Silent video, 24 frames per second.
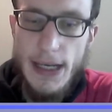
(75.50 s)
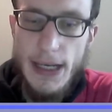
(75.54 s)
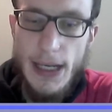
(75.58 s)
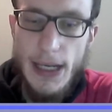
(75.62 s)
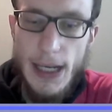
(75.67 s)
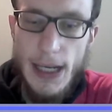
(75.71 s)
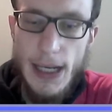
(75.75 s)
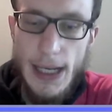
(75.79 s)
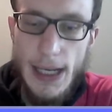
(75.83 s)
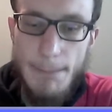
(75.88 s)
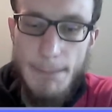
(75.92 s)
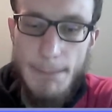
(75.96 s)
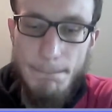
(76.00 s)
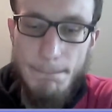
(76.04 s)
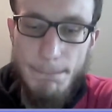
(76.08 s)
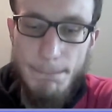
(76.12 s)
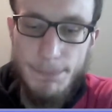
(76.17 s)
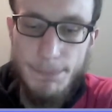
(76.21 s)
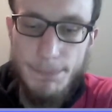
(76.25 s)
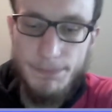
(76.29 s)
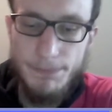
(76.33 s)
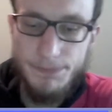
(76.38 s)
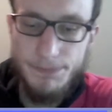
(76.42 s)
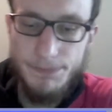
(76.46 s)

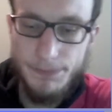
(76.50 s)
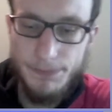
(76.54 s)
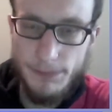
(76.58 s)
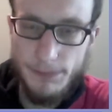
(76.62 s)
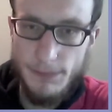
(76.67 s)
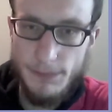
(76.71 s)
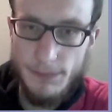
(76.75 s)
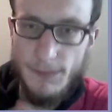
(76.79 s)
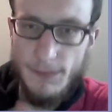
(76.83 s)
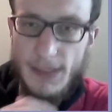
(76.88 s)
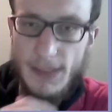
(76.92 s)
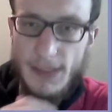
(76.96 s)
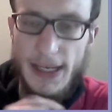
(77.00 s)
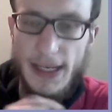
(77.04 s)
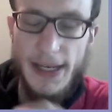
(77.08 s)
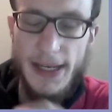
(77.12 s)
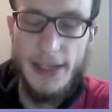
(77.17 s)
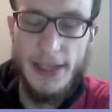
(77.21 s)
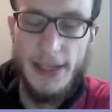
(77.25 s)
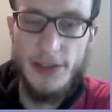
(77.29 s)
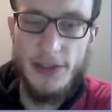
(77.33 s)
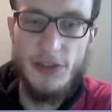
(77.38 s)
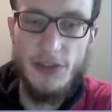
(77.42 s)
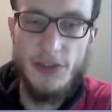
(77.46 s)
And
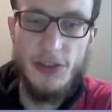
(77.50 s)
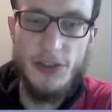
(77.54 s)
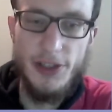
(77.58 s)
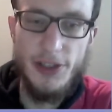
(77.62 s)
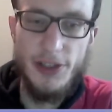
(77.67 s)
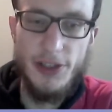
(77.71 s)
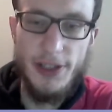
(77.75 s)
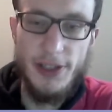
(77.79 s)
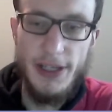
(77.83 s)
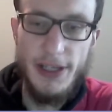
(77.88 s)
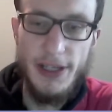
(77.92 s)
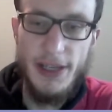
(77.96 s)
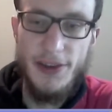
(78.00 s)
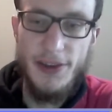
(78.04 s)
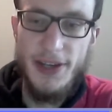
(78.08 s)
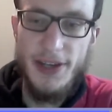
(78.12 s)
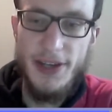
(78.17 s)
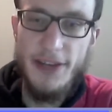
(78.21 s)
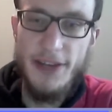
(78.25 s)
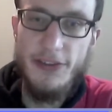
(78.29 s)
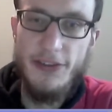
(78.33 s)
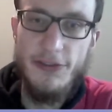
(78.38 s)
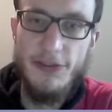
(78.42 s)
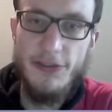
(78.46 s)
in the
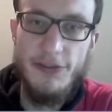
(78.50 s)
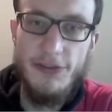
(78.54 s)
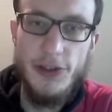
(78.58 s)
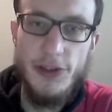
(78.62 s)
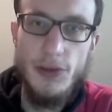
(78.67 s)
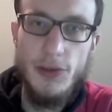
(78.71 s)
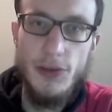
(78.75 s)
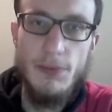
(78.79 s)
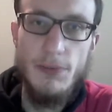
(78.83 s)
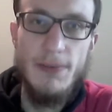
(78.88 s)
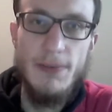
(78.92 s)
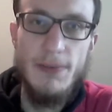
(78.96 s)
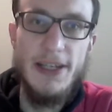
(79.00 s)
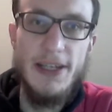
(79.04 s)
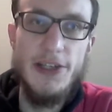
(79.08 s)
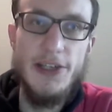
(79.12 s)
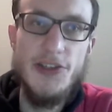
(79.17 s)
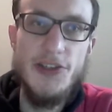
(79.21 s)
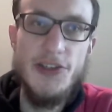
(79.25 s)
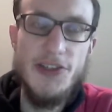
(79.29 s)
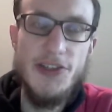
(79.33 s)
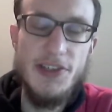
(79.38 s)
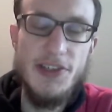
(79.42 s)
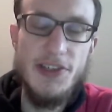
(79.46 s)
next few
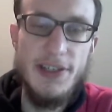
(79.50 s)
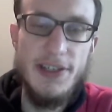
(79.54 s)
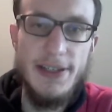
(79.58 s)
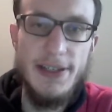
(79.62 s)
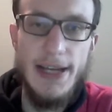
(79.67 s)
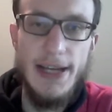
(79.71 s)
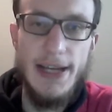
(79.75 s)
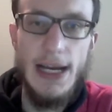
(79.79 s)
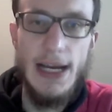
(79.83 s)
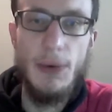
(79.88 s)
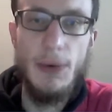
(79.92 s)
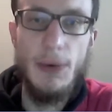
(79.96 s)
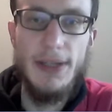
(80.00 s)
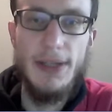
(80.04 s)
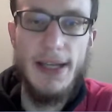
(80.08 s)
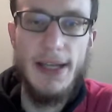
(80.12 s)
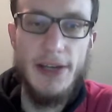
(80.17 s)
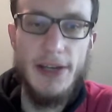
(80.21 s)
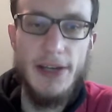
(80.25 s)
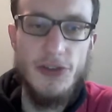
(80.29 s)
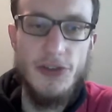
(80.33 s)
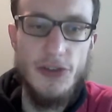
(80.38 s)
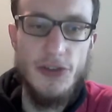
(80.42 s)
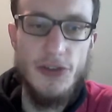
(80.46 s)
minutes, I would
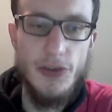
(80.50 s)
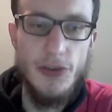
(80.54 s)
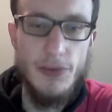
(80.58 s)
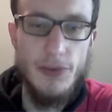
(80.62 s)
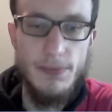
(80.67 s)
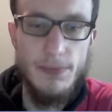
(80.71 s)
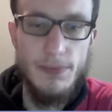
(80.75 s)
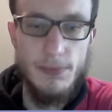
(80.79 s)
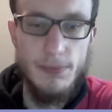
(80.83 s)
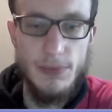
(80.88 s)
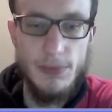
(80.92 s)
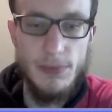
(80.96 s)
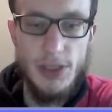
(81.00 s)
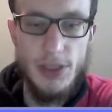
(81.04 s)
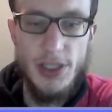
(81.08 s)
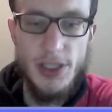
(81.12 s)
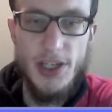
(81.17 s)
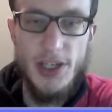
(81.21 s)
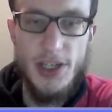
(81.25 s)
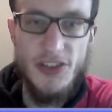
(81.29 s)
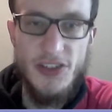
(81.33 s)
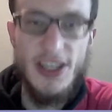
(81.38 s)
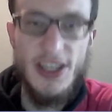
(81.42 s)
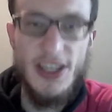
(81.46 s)
like to
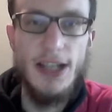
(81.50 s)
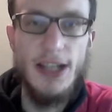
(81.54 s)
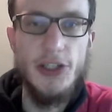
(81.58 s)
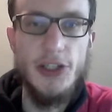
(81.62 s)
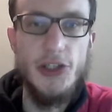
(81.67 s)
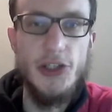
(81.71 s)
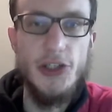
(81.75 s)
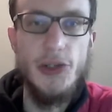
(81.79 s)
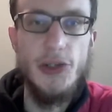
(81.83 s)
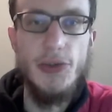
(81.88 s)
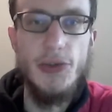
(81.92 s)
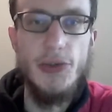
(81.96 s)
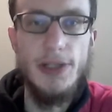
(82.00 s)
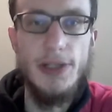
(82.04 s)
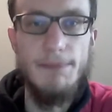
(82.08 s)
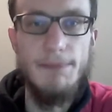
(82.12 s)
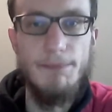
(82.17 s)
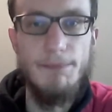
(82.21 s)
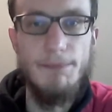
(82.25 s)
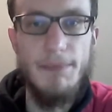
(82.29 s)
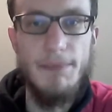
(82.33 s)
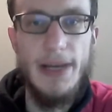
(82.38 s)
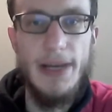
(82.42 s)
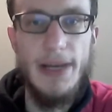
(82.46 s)
tell
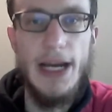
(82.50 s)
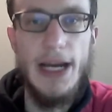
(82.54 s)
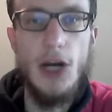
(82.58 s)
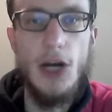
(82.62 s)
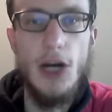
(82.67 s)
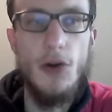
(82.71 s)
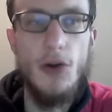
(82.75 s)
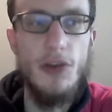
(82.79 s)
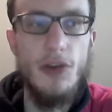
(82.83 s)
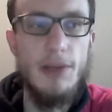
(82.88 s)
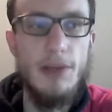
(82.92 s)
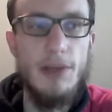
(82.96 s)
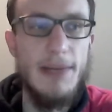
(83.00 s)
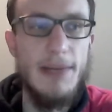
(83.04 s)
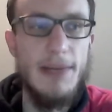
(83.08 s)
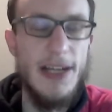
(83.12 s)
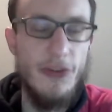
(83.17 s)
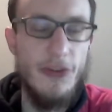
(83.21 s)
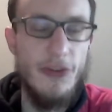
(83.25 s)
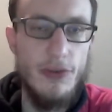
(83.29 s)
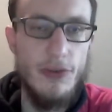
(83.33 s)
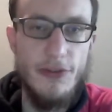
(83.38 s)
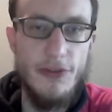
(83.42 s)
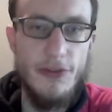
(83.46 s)
you how the
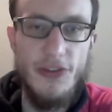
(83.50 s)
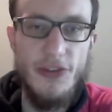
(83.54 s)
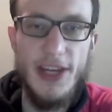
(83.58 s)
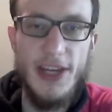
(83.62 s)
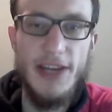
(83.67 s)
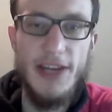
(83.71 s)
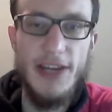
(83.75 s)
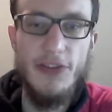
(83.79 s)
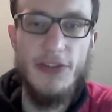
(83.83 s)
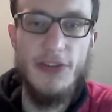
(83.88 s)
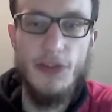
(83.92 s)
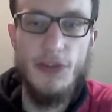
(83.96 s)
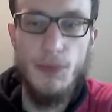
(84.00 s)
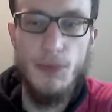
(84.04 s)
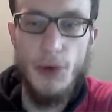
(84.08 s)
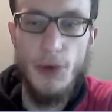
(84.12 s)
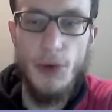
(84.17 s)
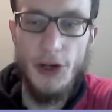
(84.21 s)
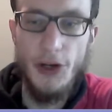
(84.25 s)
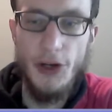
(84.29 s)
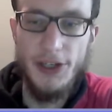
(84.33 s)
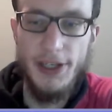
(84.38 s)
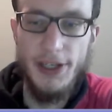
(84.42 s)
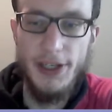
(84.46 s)
Master of Science is
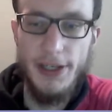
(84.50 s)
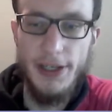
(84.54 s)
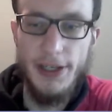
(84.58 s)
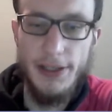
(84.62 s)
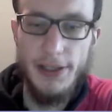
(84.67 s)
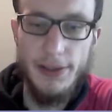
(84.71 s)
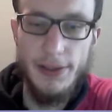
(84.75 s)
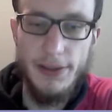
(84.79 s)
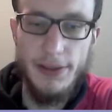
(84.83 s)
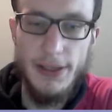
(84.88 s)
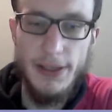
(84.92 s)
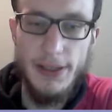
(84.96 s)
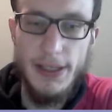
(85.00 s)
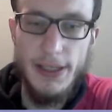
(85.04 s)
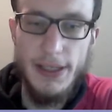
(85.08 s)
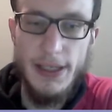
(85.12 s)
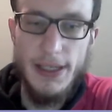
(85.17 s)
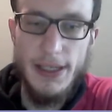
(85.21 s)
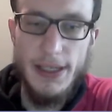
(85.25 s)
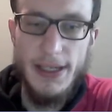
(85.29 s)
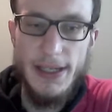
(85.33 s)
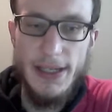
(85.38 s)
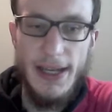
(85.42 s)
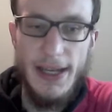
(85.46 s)
working,
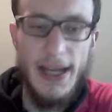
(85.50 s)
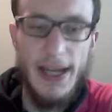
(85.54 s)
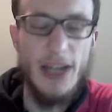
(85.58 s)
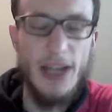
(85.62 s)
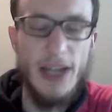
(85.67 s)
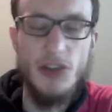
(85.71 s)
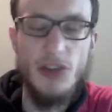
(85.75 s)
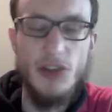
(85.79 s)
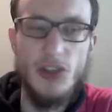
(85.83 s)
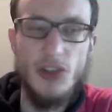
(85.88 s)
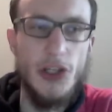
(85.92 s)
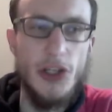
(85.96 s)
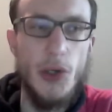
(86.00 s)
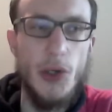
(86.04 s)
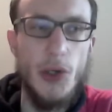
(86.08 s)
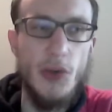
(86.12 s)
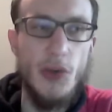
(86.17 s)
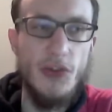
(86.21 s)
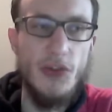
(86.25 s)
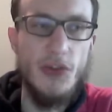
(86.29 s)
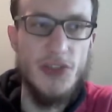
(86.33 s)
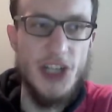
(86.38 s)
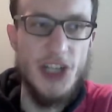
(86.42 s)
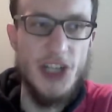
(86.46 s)
and
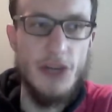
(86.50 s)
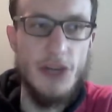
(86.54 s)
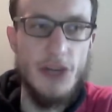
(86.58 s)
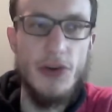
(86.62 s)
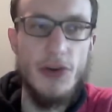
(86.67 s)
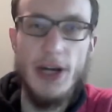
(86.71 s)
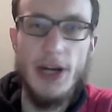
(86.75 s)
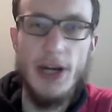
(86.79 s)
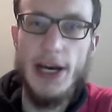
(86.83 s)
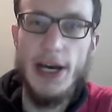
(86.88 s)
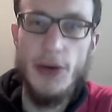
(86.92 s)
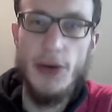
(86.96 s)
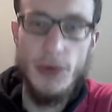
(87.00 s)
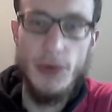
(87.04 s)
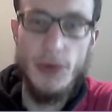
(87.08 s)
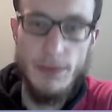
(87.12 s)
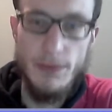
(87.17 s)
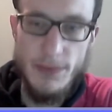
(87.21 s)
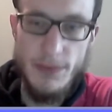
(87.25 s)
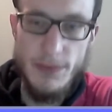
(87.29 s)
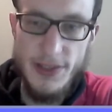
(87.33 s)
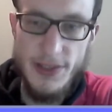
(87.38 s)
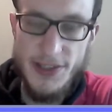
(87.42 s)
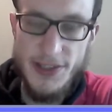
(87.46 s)
also in general how
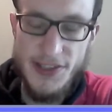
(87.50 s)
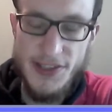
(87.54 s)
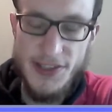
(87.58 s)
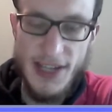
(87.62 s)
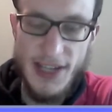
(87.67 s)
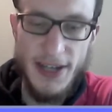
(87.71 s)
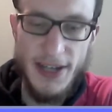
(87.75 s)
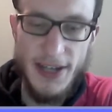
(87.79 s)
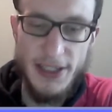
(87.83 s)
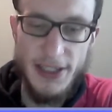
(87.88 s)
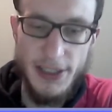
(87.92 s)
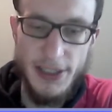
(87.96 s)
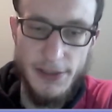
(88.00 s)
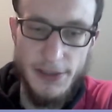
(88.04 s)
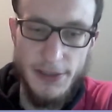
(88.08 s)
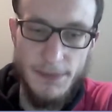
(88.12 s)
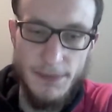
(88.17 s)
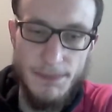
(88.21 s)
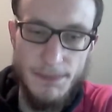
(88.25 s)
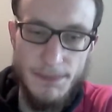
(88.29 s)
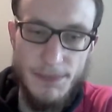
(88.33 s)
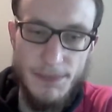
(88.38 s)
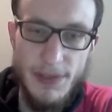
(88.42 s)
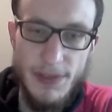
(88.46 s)

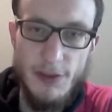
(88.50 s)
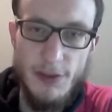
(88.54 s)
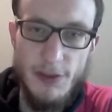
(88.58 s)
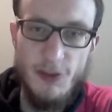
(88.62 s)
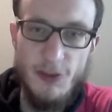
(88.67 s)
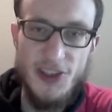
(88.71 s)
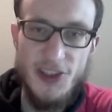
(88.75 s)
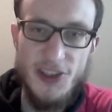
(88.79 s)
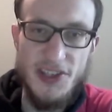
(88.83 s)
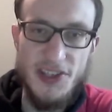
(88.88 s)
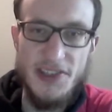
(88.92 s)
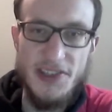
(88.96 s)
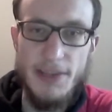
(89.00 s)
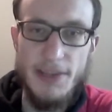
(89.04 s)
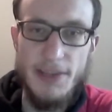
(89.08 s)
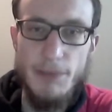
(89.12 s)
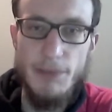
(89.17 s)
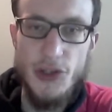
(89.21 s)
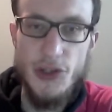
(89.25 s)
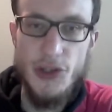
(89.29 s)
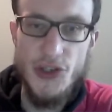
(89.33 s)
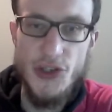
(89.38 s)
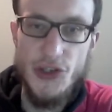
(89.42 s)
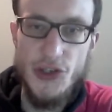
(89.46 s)
studying physics at
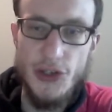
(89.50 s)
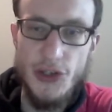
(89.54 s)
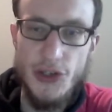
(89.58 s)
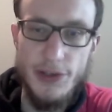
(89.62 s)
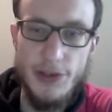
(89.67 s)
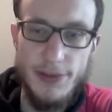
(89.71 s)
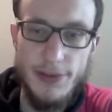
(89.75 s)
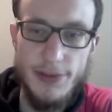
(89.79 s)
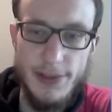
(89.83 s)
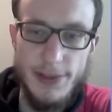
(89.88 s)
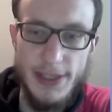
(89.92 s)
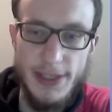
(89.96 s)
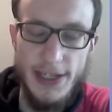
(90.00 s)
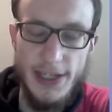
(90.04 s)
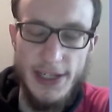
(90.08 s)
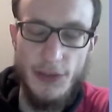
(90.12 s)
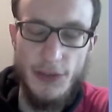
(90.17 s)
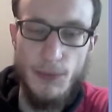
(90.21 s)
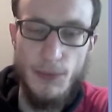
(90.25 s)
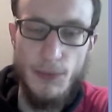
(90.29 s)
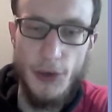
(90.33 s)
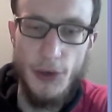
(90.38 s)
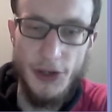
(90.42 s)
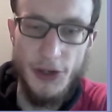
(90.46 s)
Münster
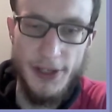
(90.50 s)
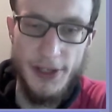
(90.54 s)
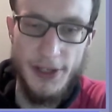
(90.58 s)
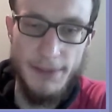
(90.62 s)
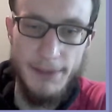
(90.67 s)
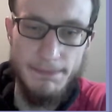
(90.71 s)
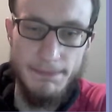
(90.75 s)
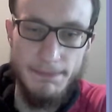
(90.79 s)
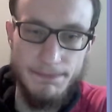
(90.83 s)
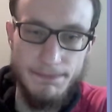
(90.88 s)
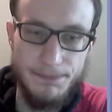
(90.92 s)
is working.